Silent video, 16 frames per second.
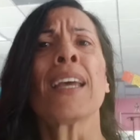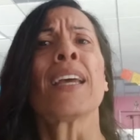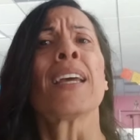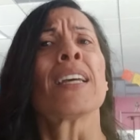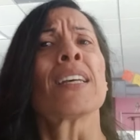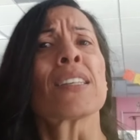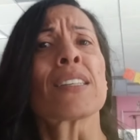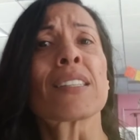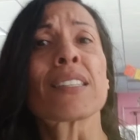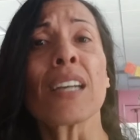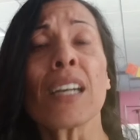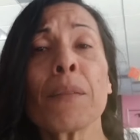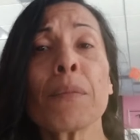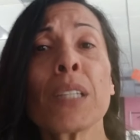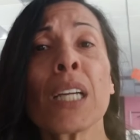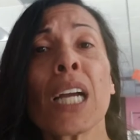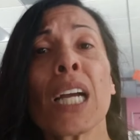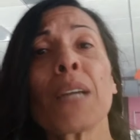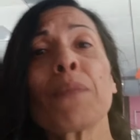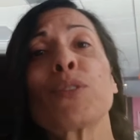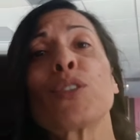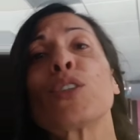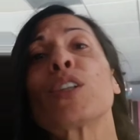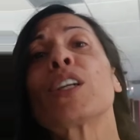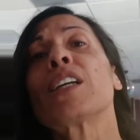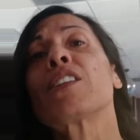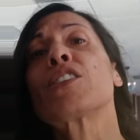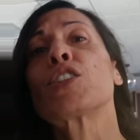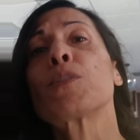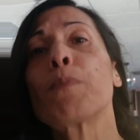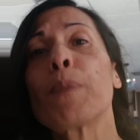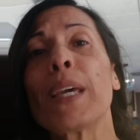Sometimes you can
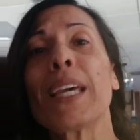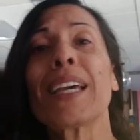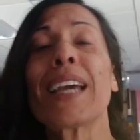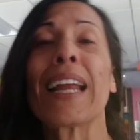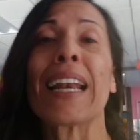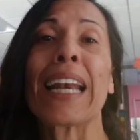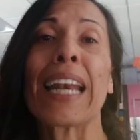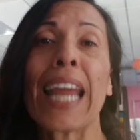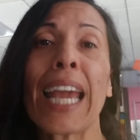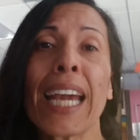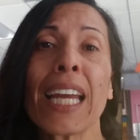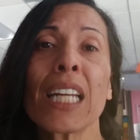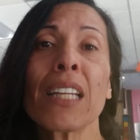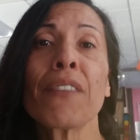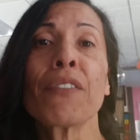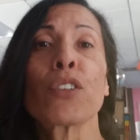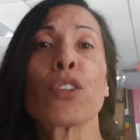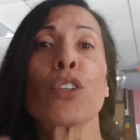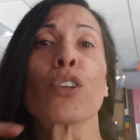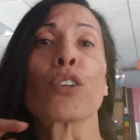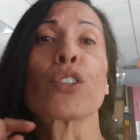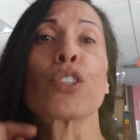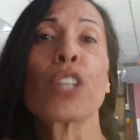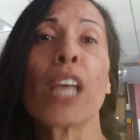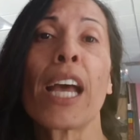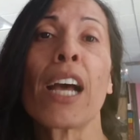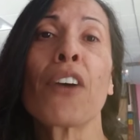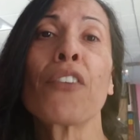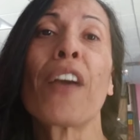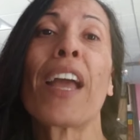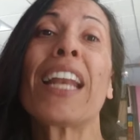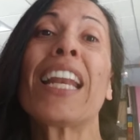speak negatively to yourself
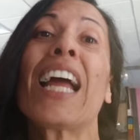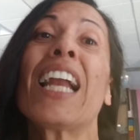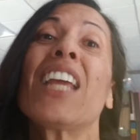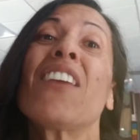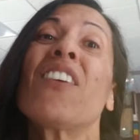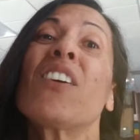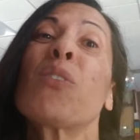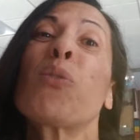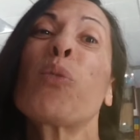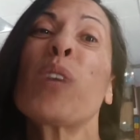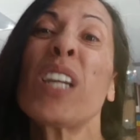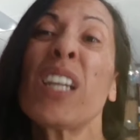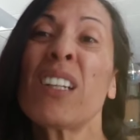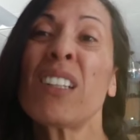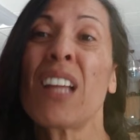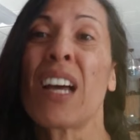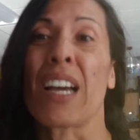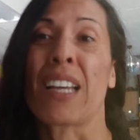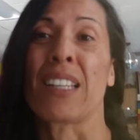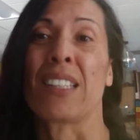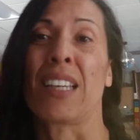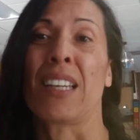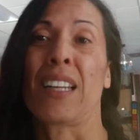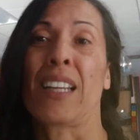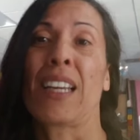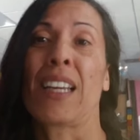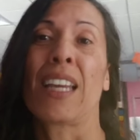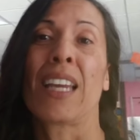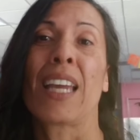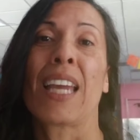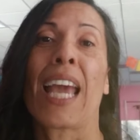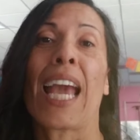and not even realize it.
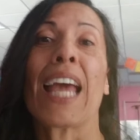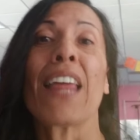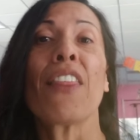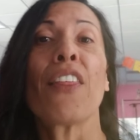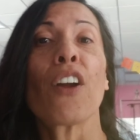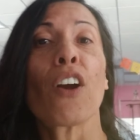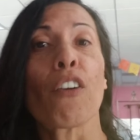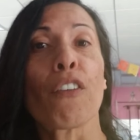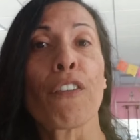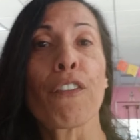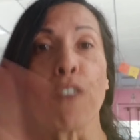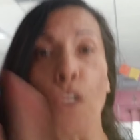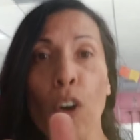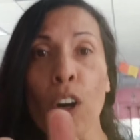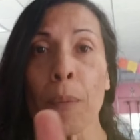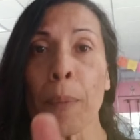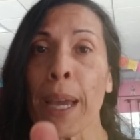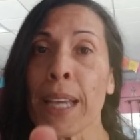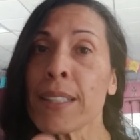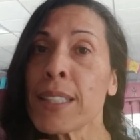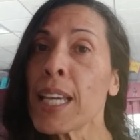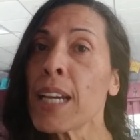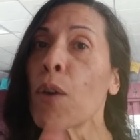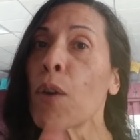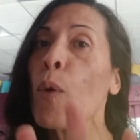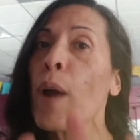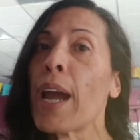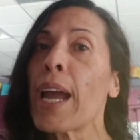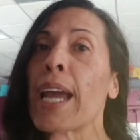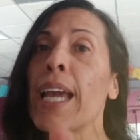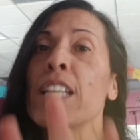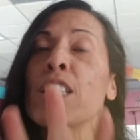And there are four basic
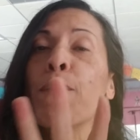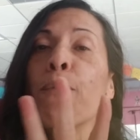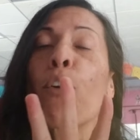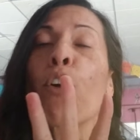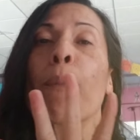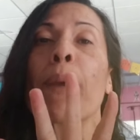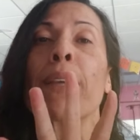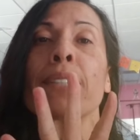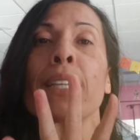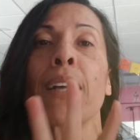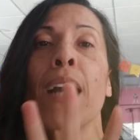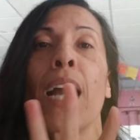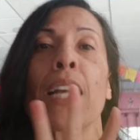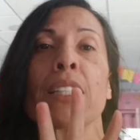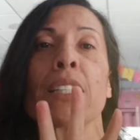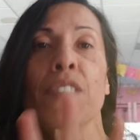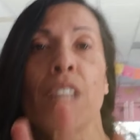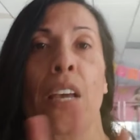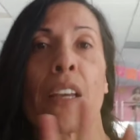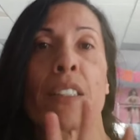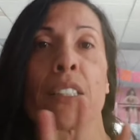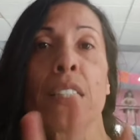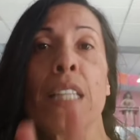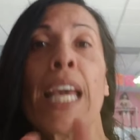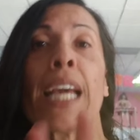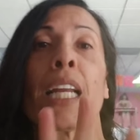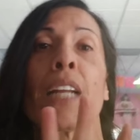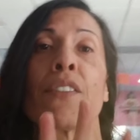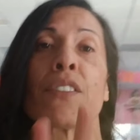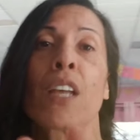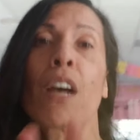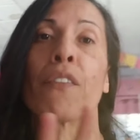ways, four basic kinds of negative
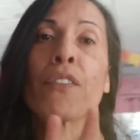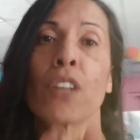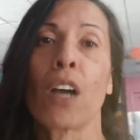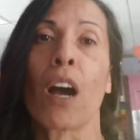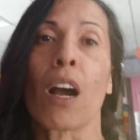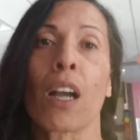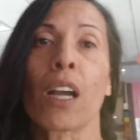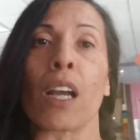self talk.